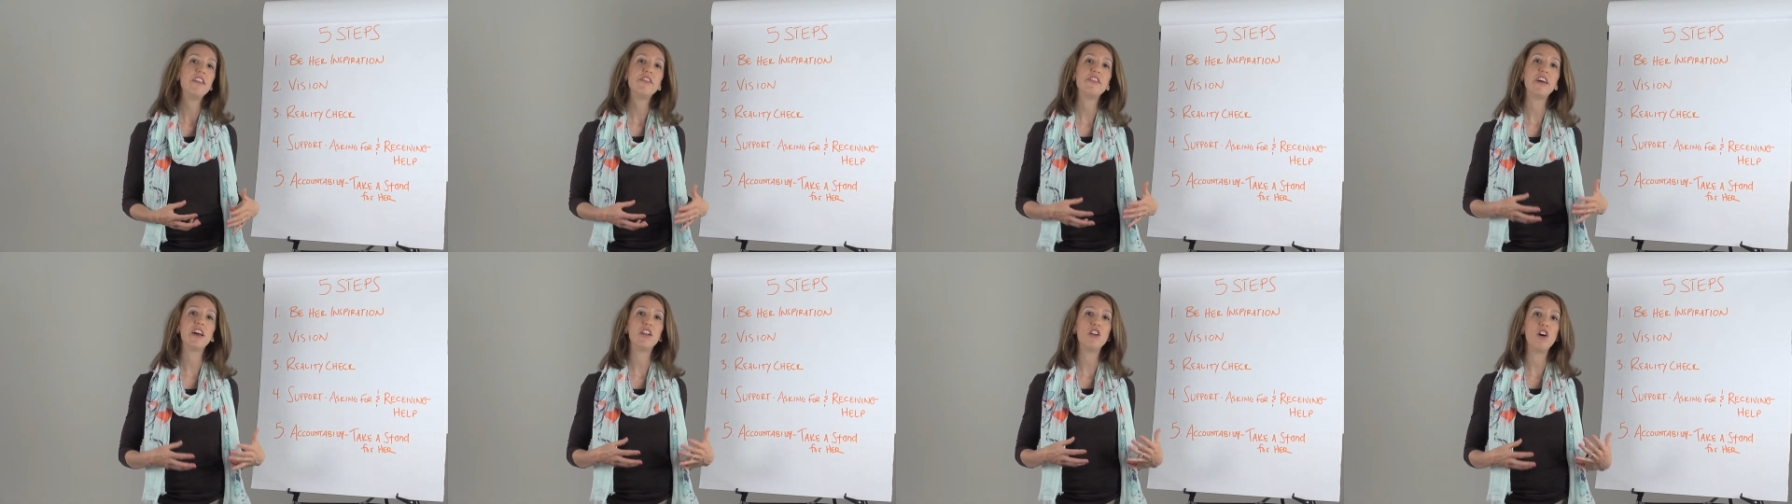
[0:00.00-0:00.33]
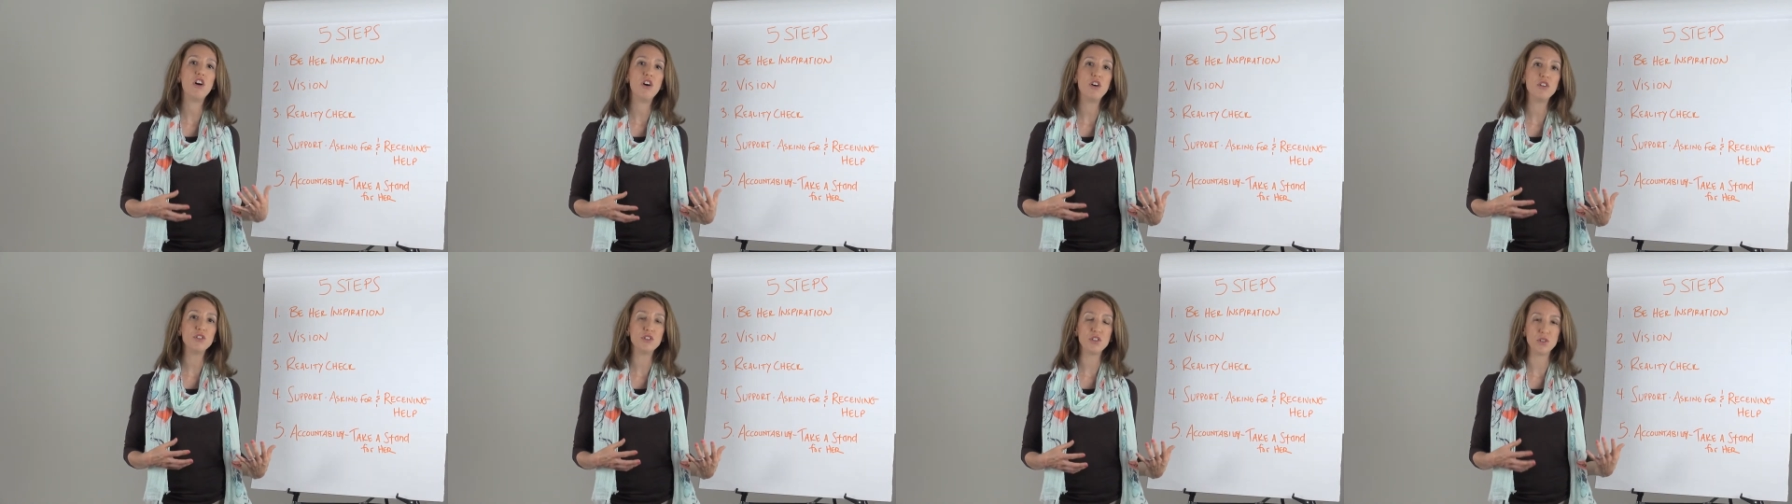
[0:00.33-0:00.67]
that
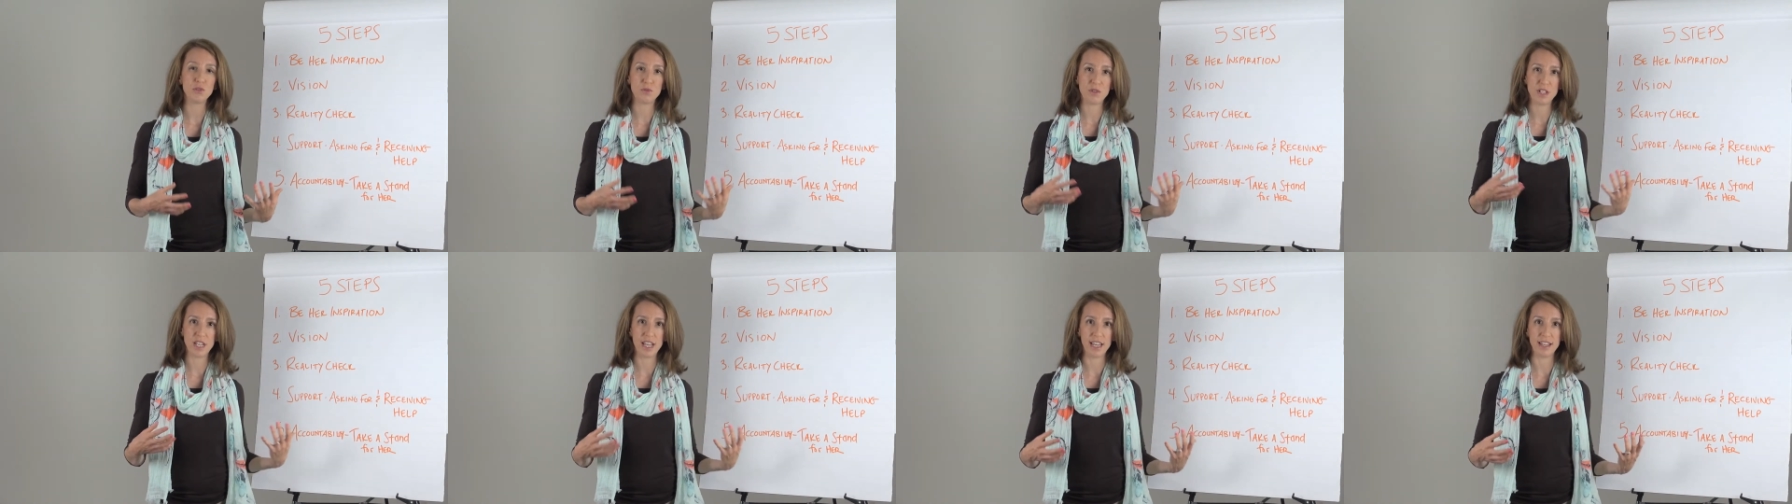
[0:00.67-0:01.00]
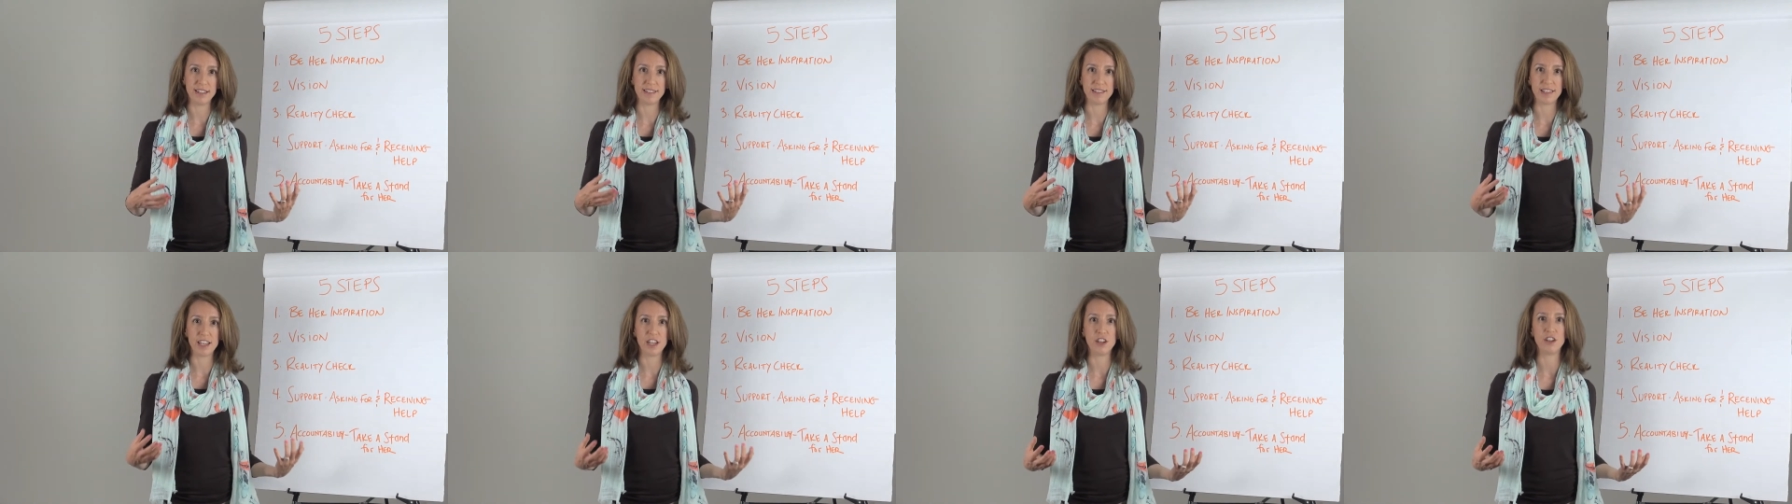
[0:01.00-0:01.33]
also
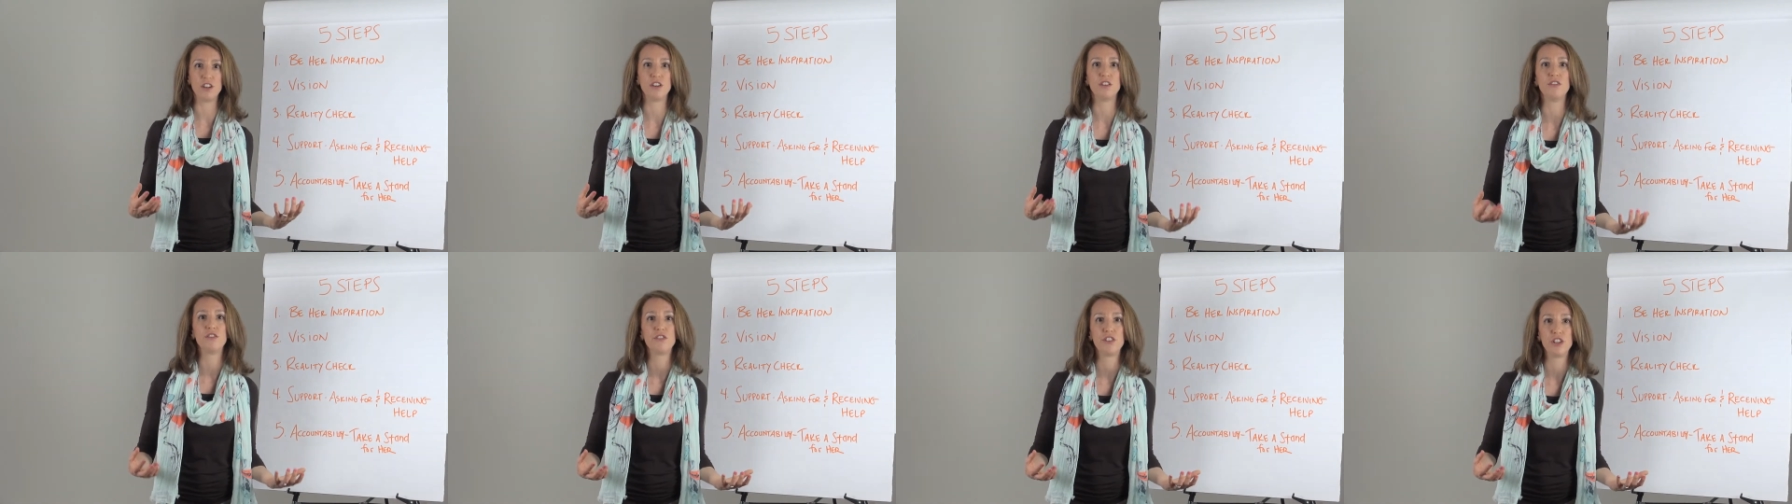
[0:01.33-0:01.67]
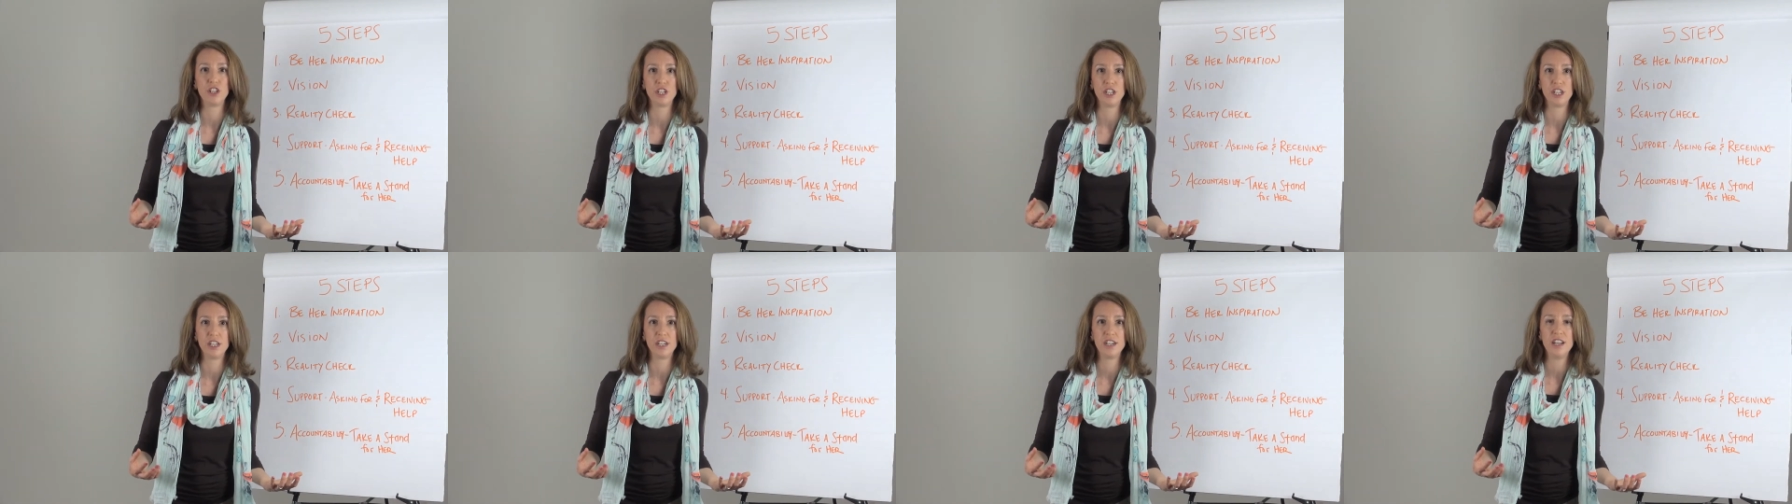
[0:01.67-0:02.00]
takes care of
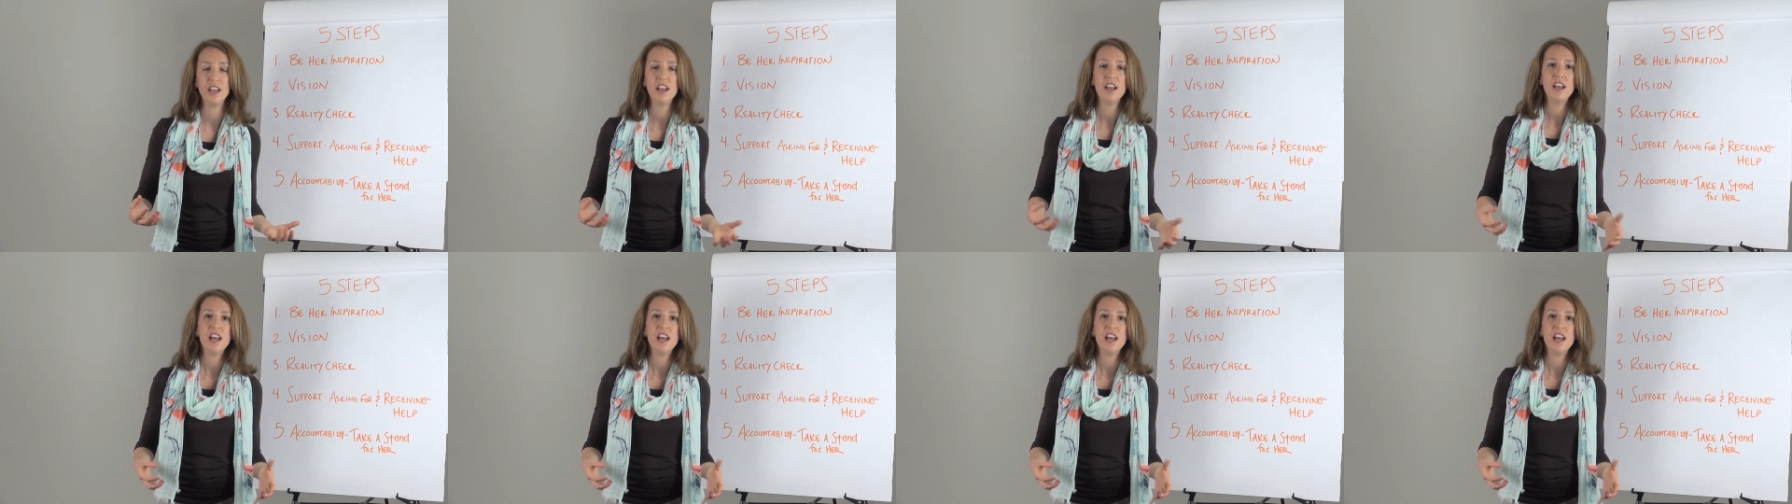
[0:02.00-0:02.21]
her